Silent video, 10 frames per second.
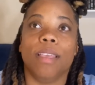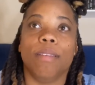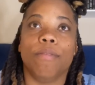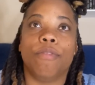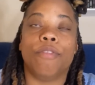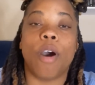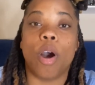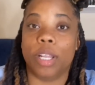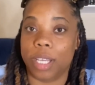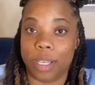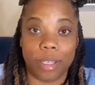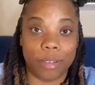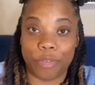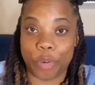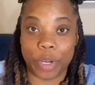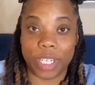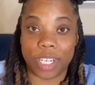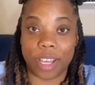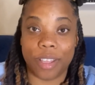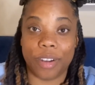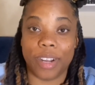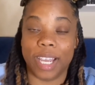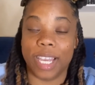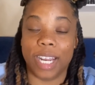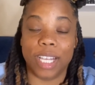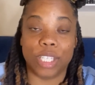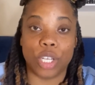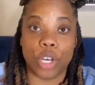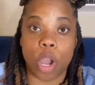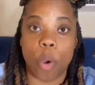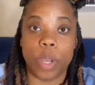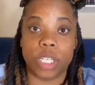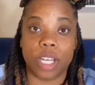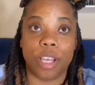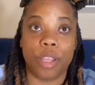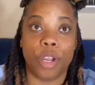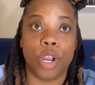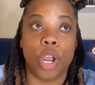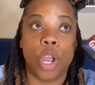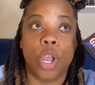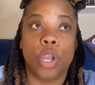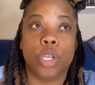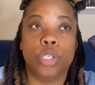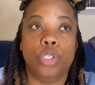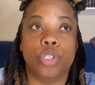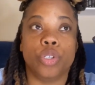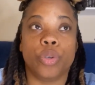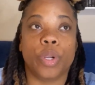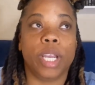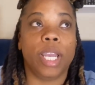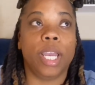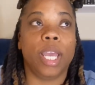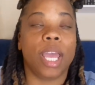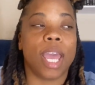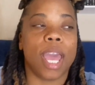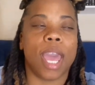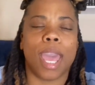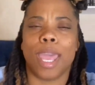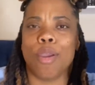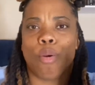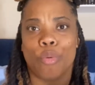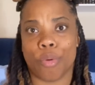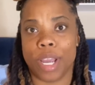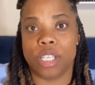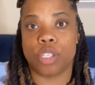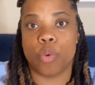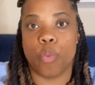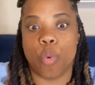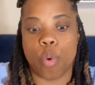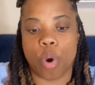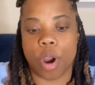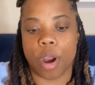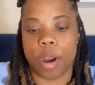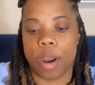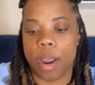falling for each other and getting to know each other during a race war.